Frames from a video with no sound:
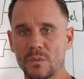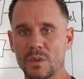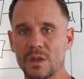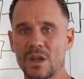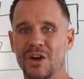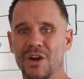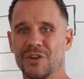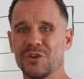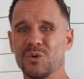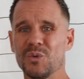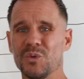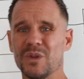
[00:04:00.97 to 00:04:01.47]

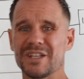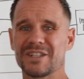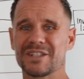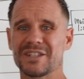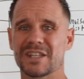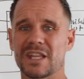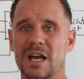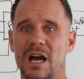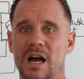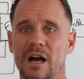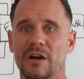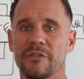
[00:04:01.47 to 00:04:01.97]
and all this
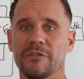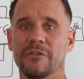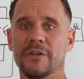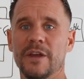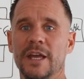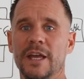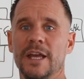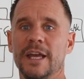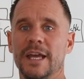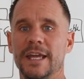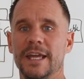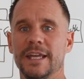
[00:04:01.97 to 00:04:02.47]
stuff.
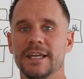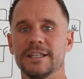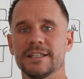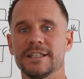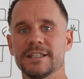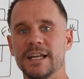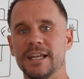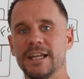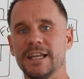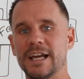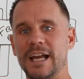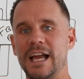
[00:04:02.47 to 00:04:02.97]
It can
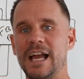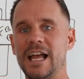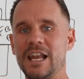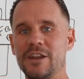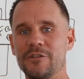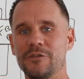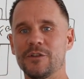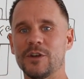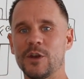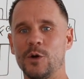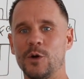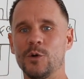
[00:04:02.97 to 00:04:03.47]
take a hell
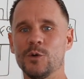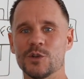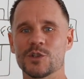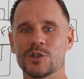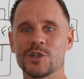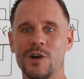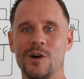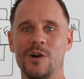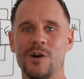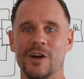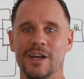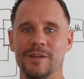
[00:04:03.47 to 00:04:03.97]
of a long
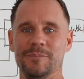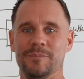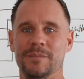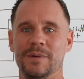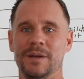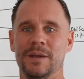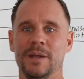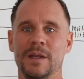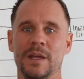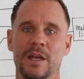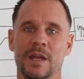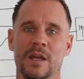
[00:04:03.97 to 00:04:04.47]
time.
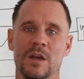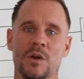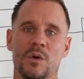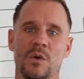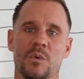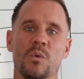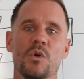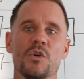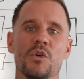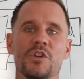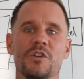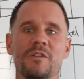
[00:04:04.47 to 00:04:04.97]

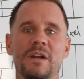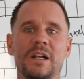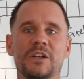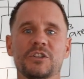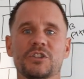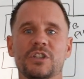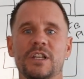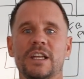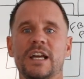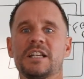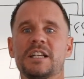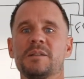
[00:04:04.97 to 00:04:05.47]
What you're
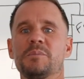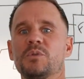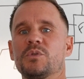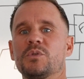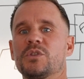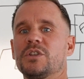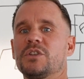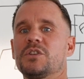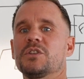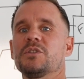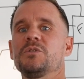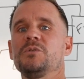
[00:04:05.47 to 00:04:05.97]
actually able
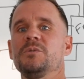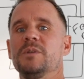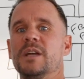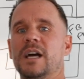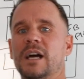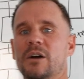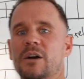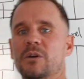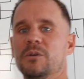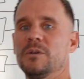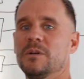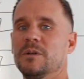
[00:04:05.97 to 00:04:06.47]
to do
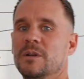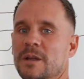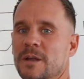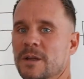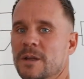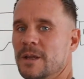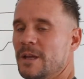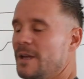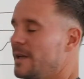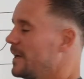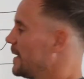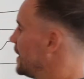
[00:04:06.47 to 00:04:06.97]
now
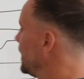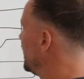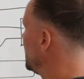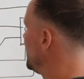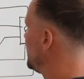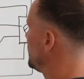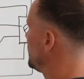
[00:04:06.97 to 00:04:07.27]
is